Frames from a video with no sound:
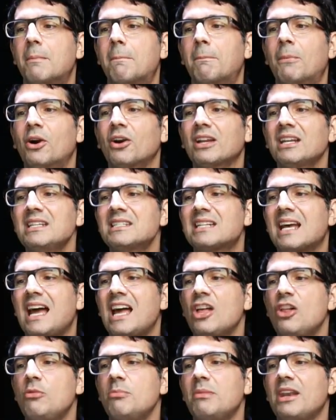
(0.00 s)

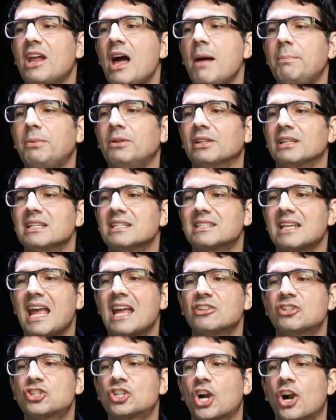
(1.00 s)
mercantile monopolies
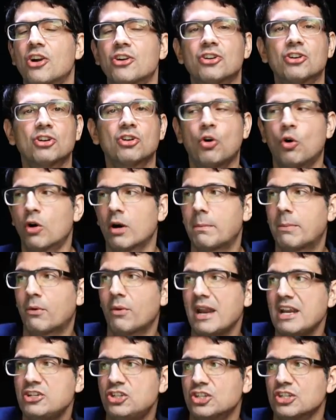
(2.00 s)
and charter
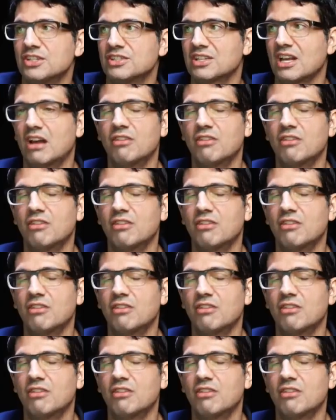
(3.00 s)
corporations.